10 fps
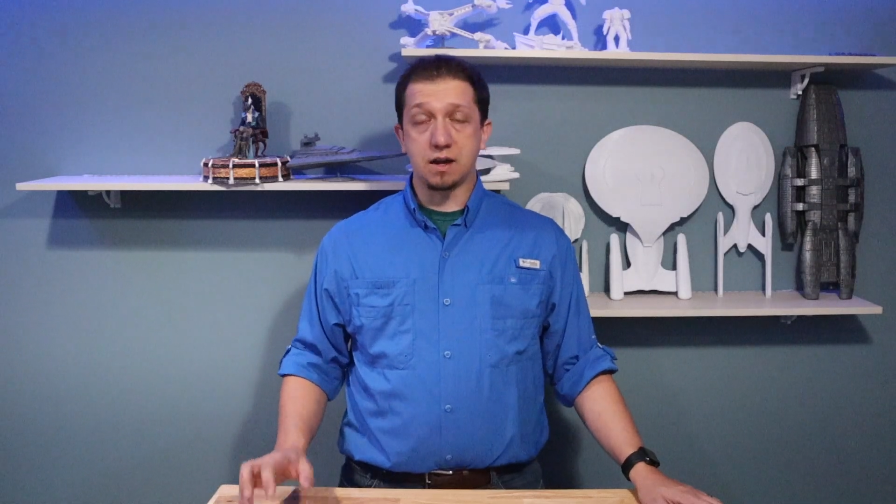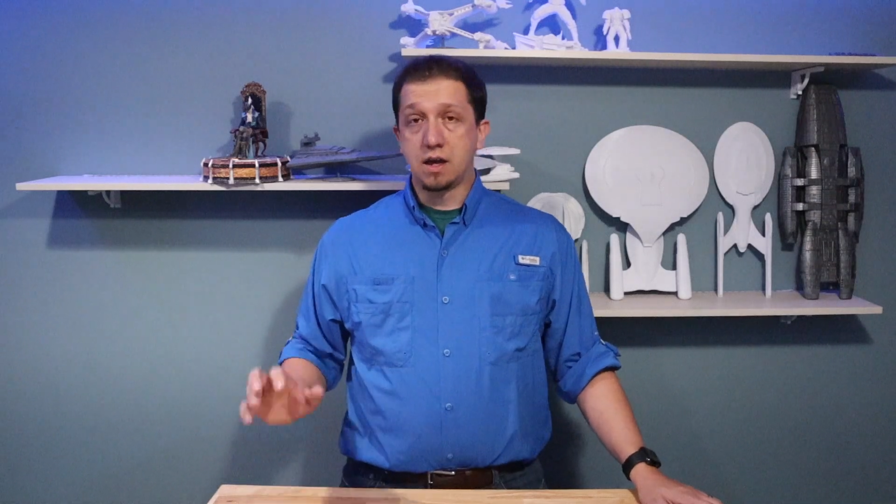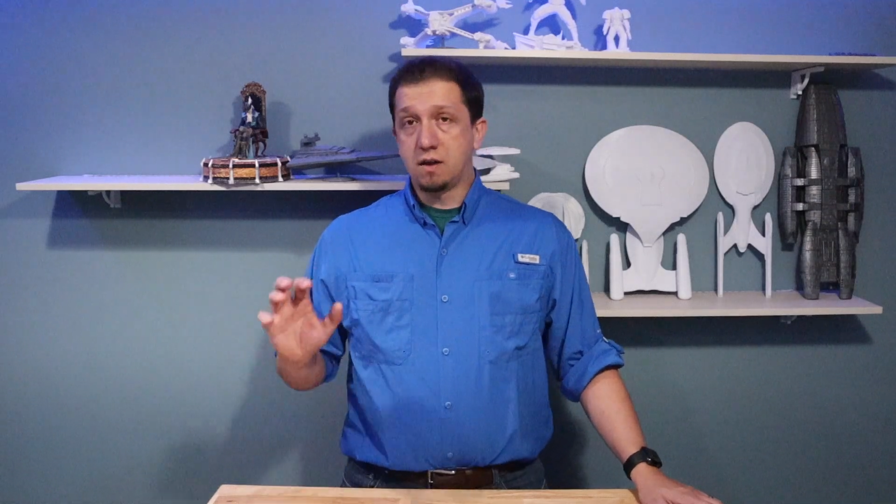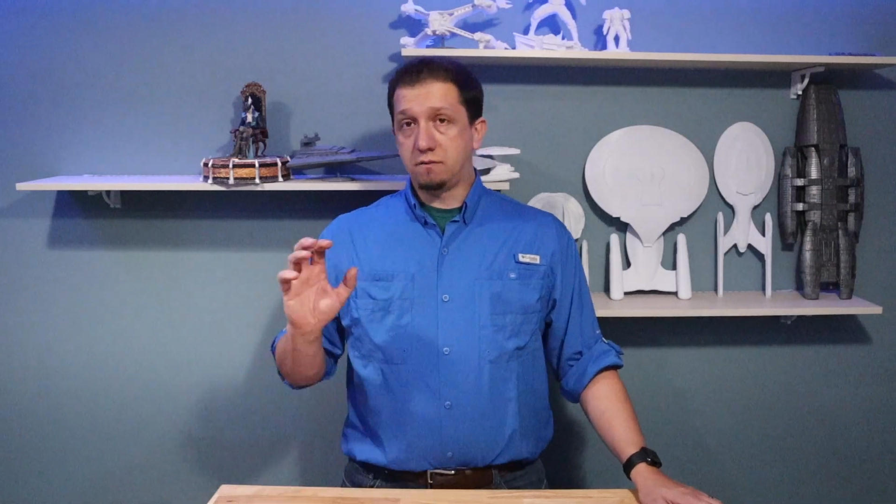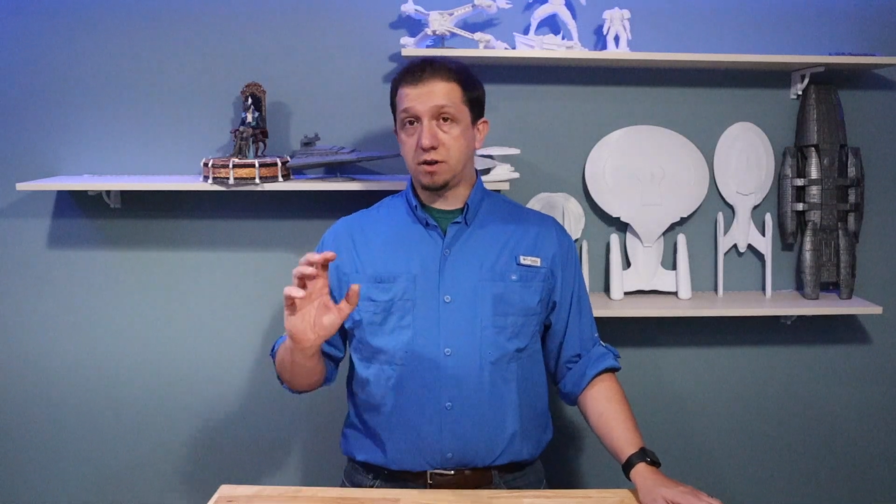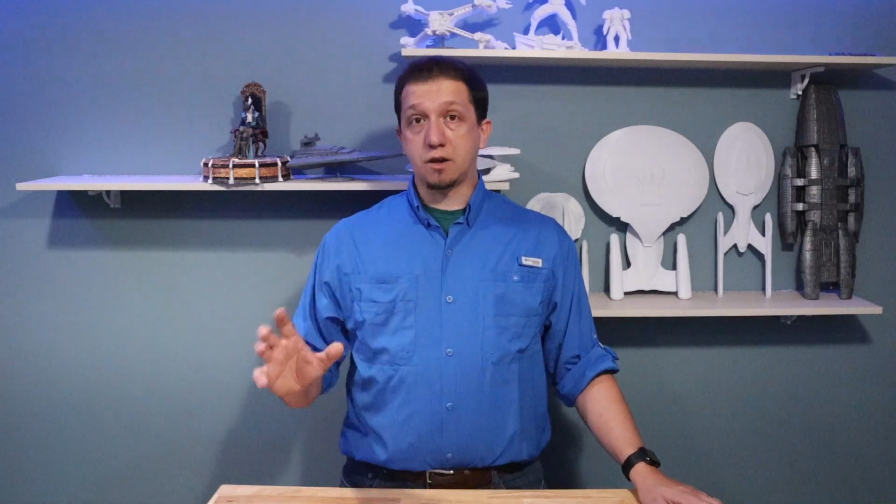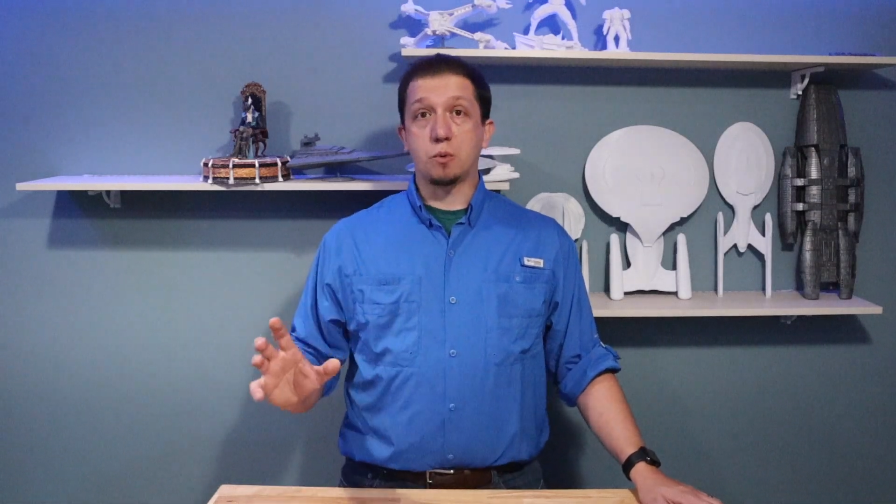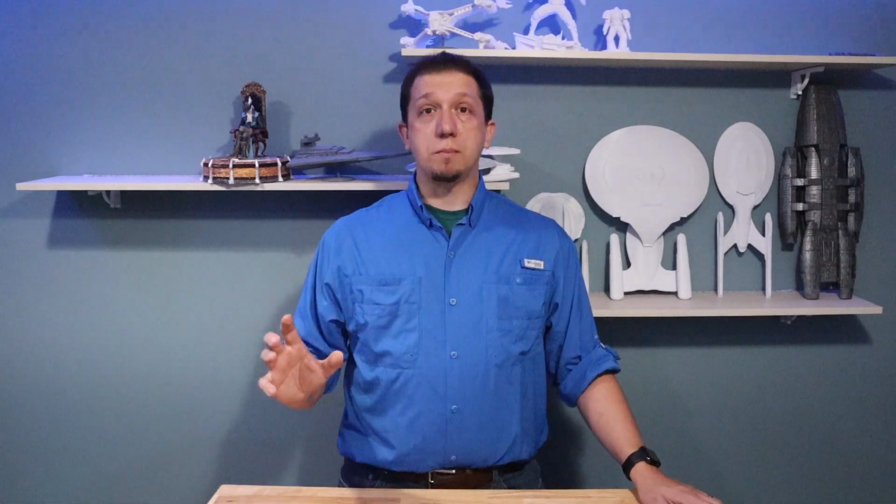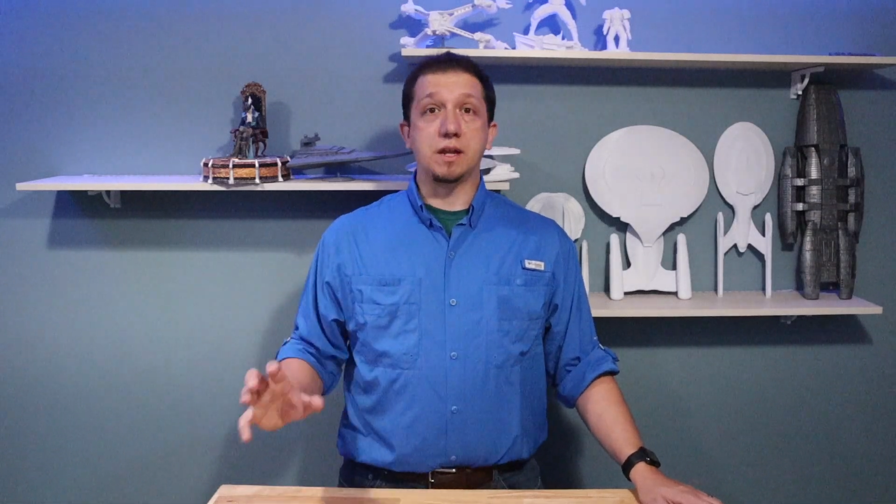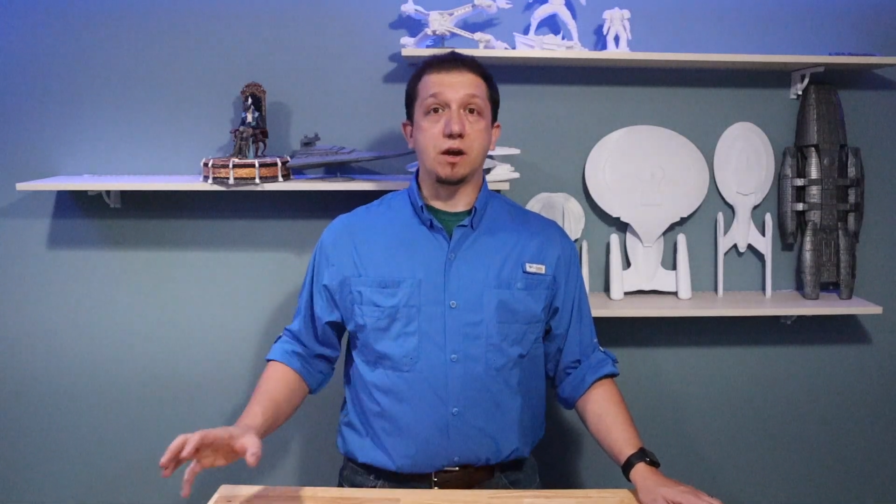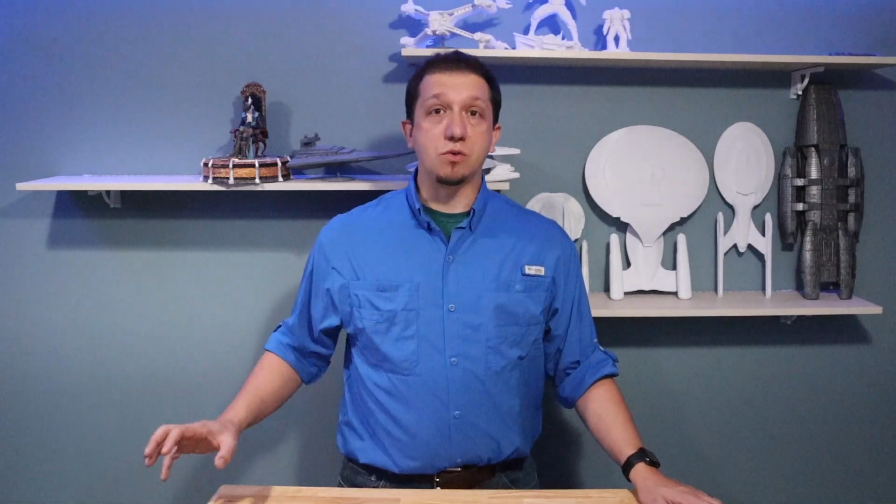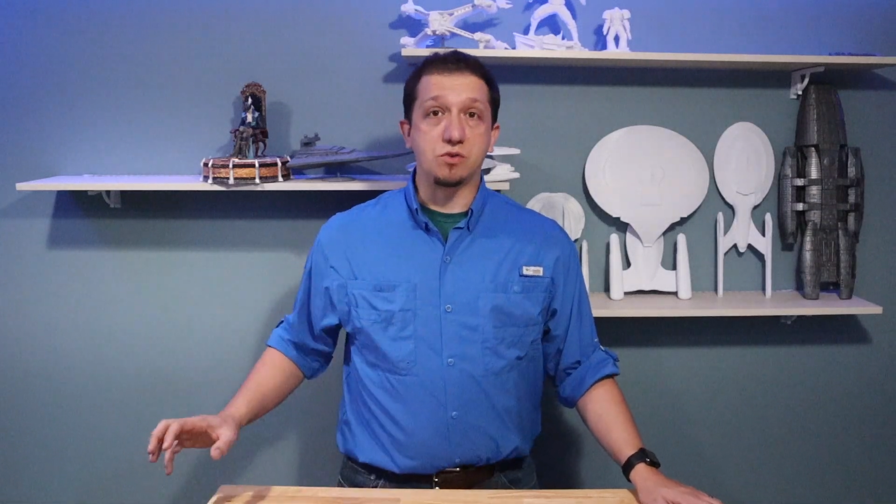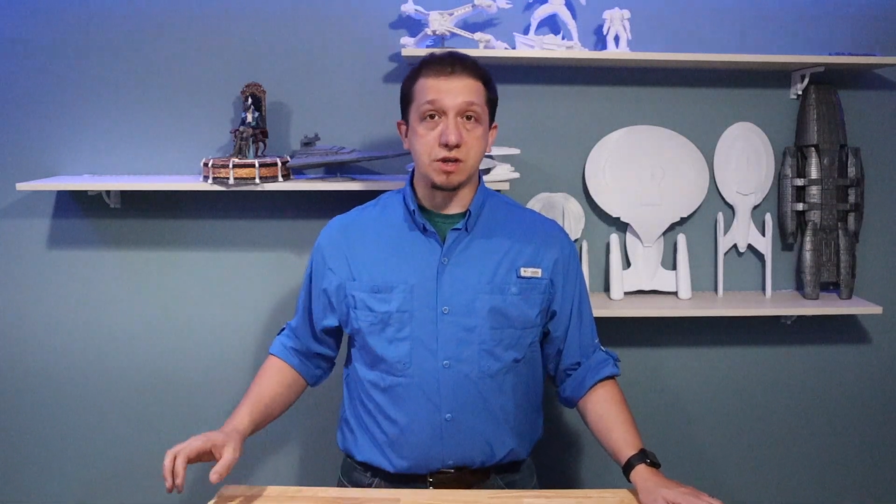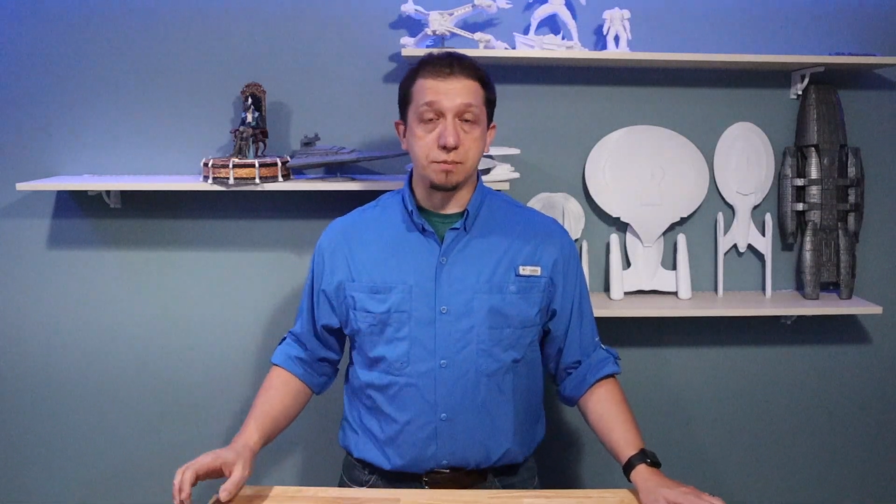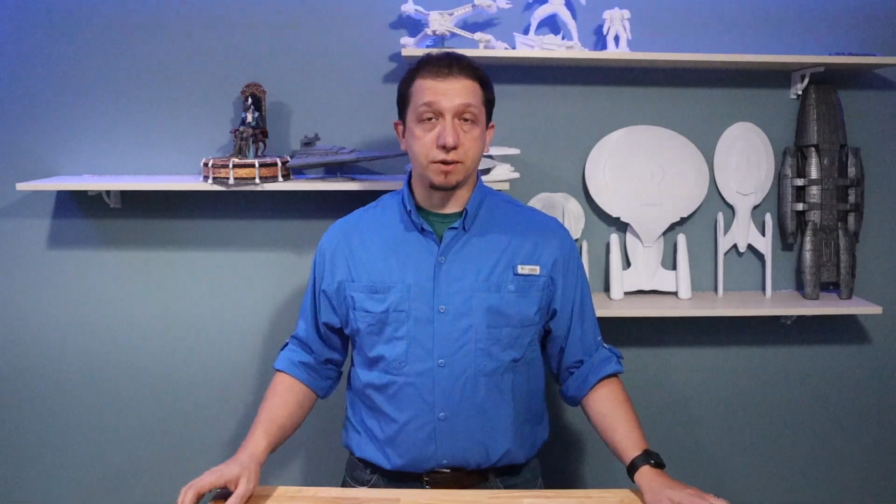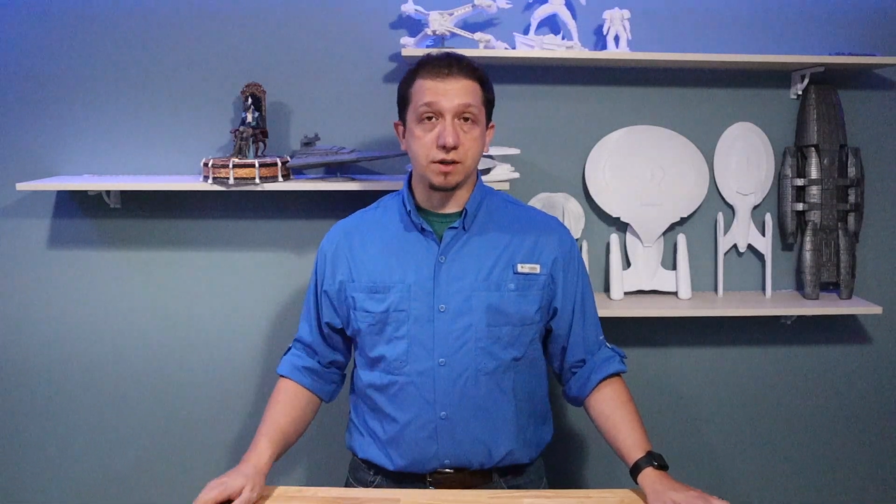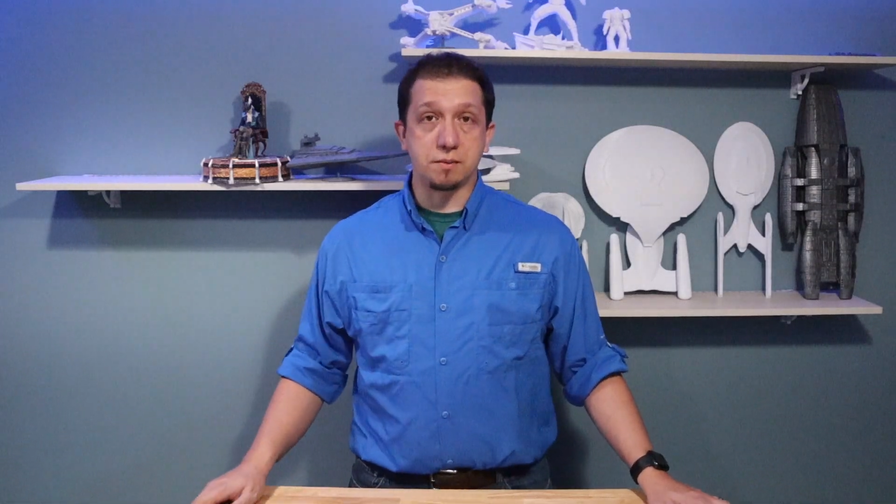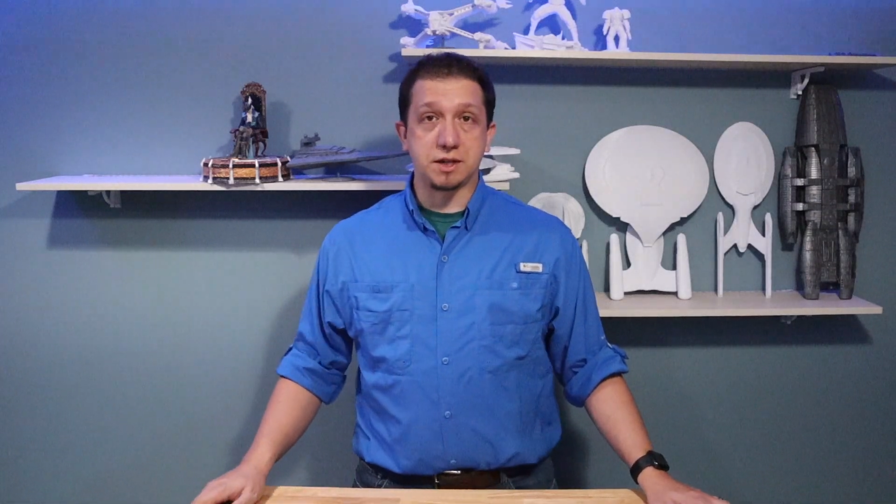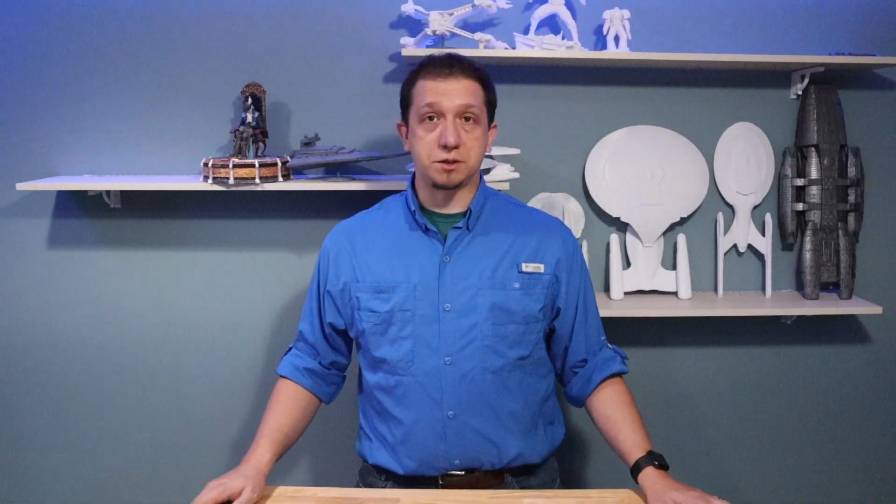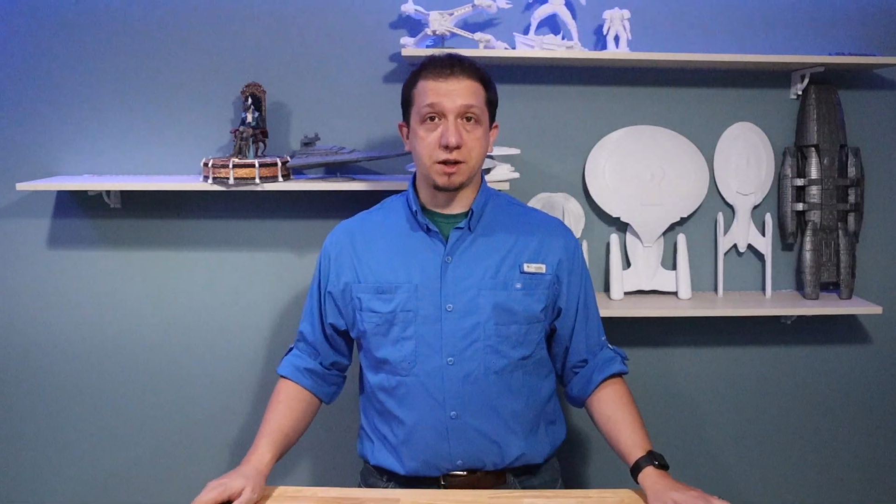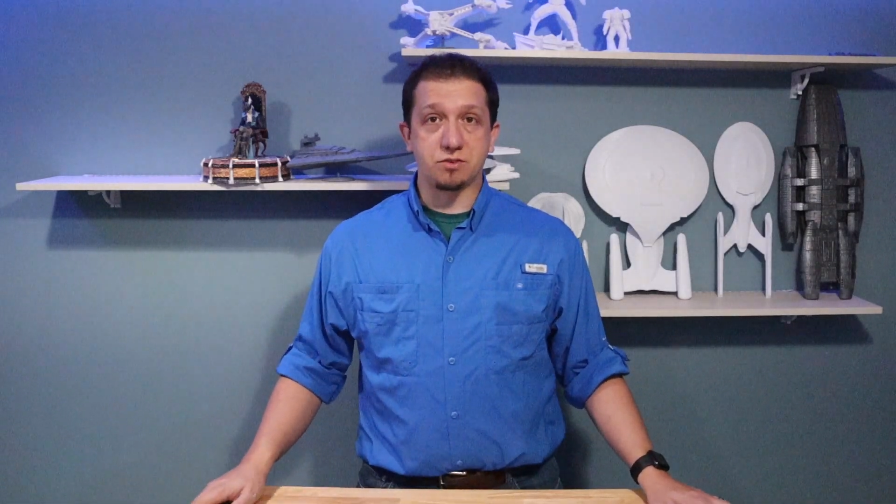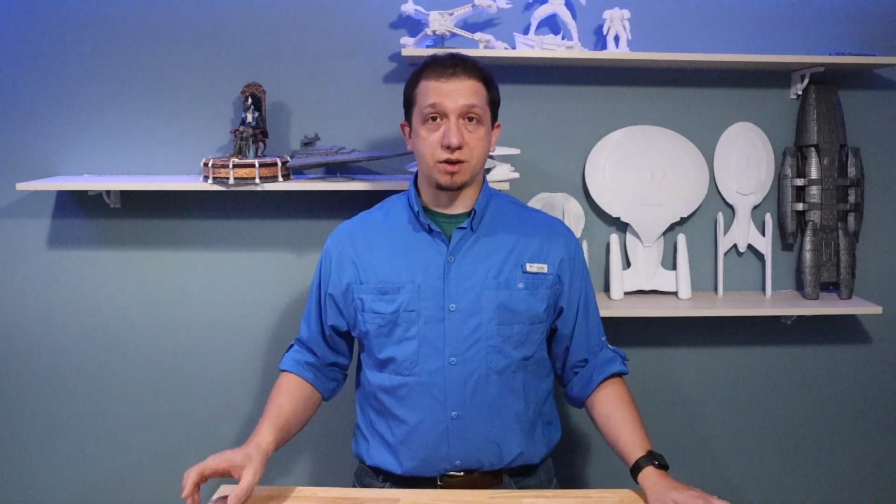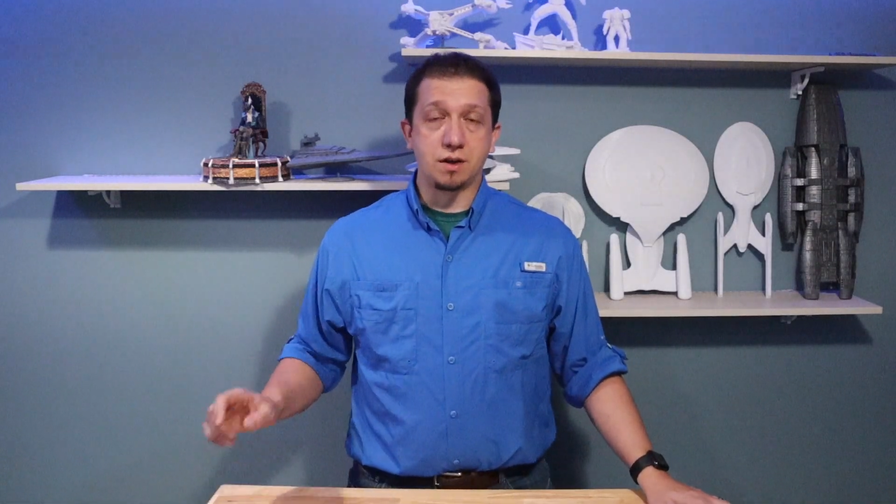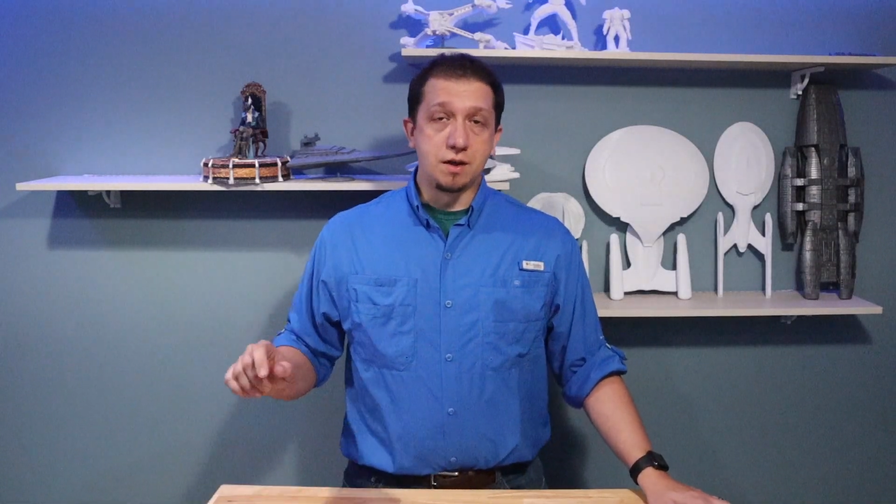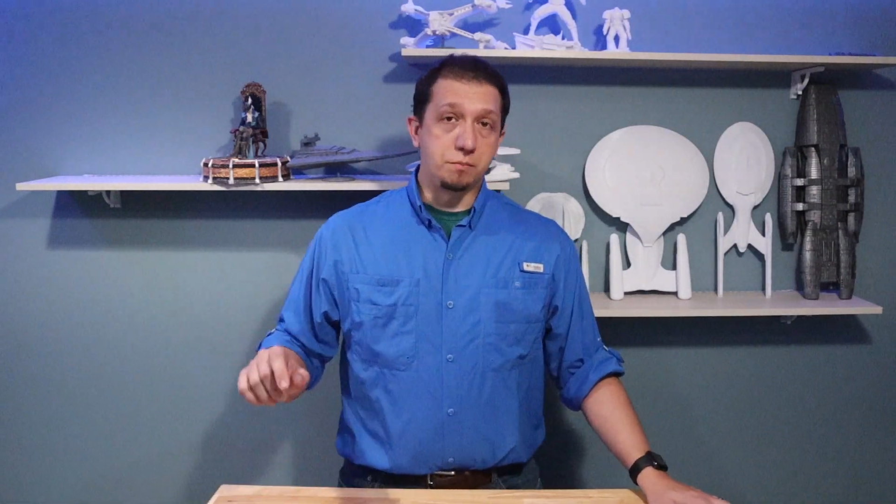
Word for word: If you guys want me to go deeper in the Meshmixer,